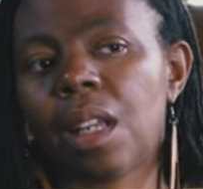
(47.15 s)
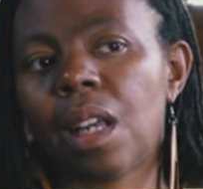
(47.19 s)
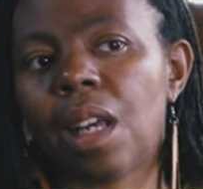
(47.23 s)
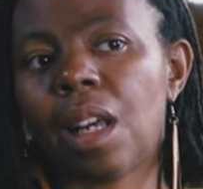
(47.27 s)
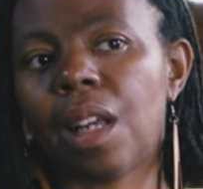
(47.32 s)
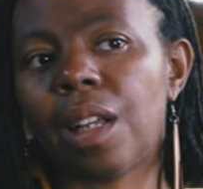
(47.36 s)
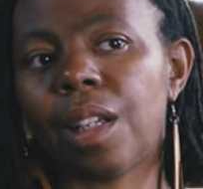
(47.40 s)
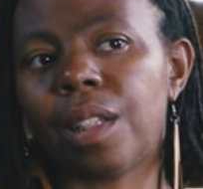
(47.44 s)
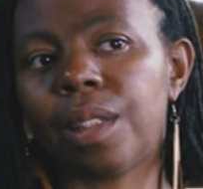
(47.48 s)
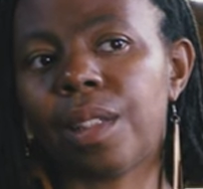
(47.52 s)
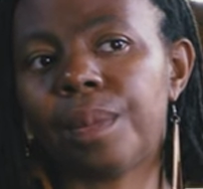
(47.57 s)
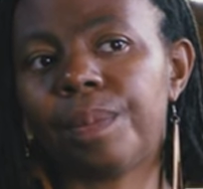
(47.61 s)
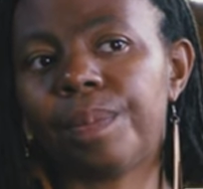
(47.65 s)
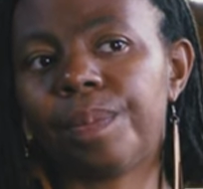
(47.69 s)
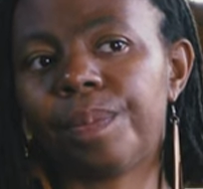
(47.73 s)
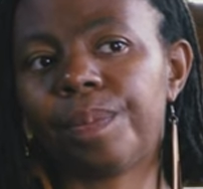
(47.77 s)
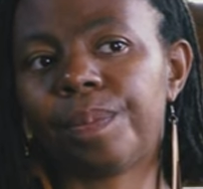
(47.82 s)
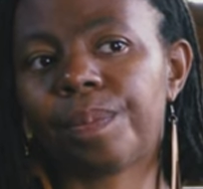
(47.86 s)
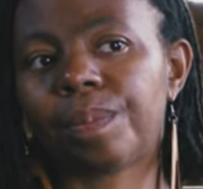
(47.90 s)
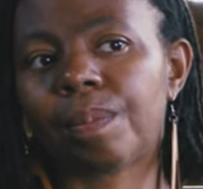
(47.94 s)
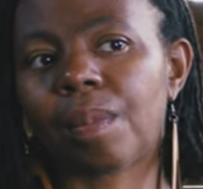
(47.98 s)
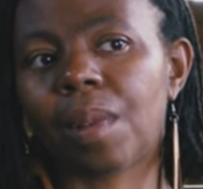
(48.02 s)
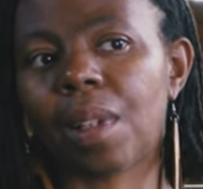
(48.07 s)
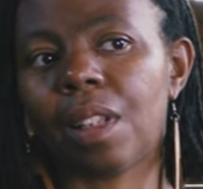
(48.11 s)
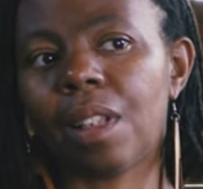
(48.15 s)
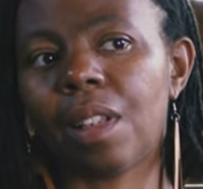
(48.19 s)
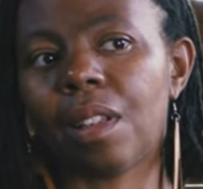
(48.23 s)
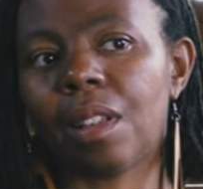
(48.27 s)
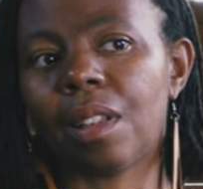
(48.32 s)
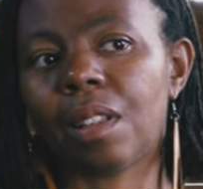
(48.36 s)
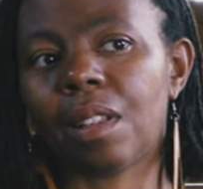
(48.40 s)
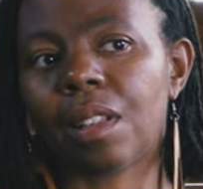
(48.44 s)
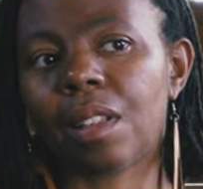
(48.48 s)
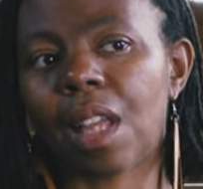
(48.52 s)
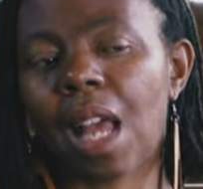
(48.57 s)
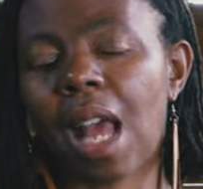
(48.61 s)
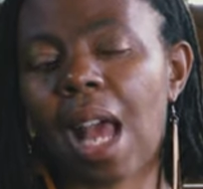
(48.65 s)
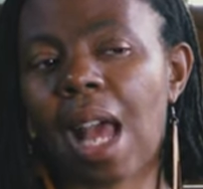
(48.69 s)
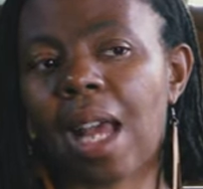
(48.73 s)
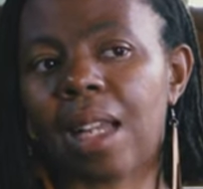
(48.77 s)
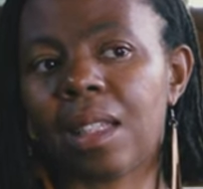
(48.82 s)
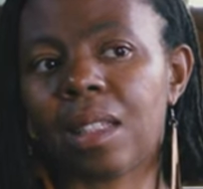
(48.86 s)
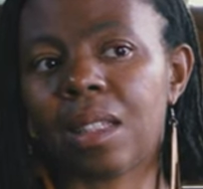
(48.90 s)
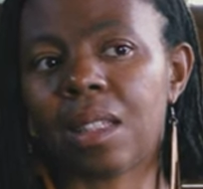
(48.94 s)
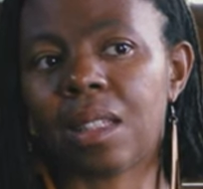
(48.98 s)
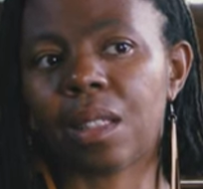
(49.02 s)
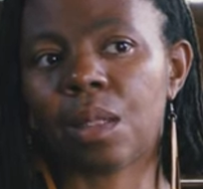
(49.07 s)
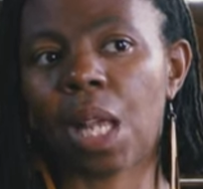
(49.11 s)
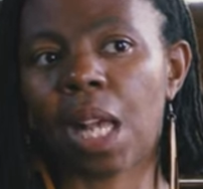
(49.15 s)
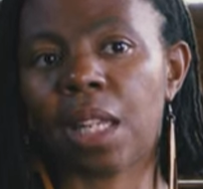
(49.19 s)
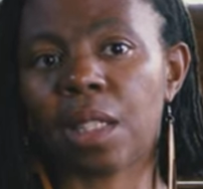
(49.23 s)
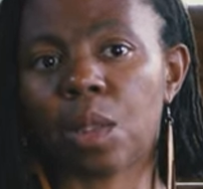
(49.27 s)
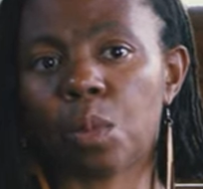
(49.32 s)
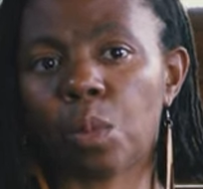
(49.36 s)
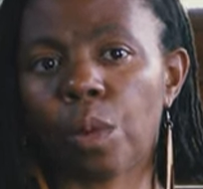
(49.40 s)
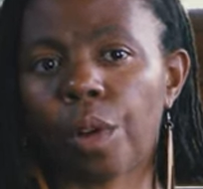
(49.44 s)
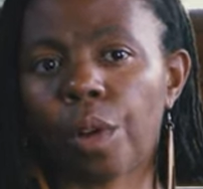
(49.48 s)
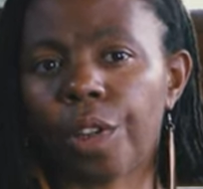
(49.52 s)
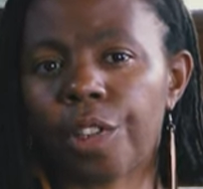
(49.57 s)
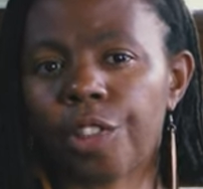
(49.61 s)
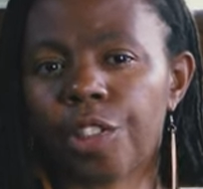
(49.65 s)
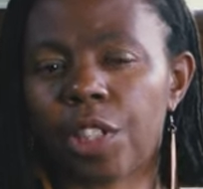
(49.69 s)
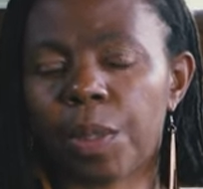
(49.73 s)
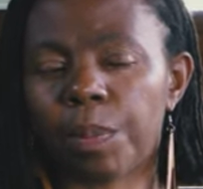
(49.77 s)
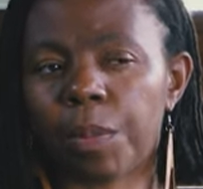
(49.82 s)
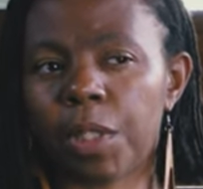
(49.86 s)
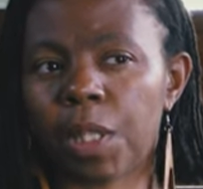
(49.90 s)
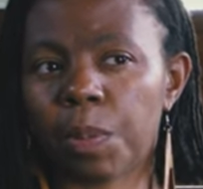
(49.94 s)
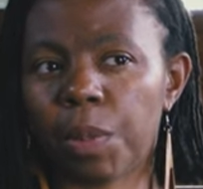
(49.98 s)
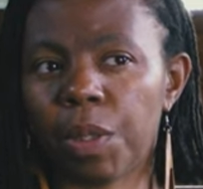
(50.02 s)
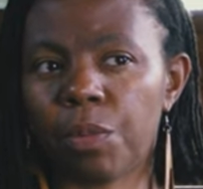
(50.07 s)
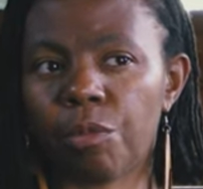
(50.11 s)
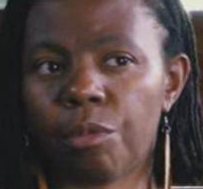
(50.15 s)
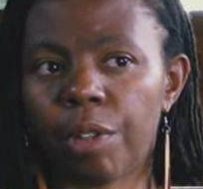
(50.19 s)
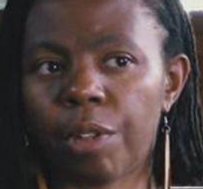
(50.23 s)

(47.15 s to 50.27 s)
um, as, as worship has been